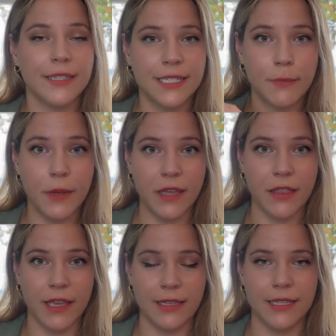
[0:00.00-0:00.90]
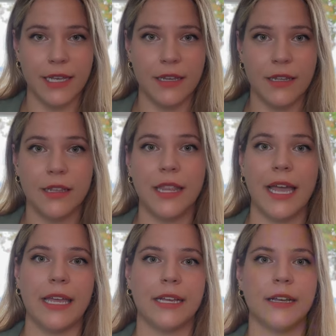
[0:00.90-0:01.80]
dipping things in
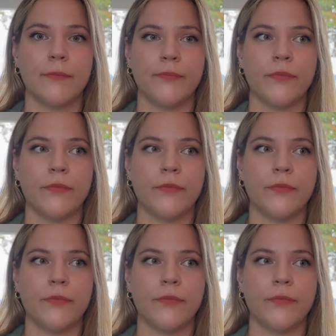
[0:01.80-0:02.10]
like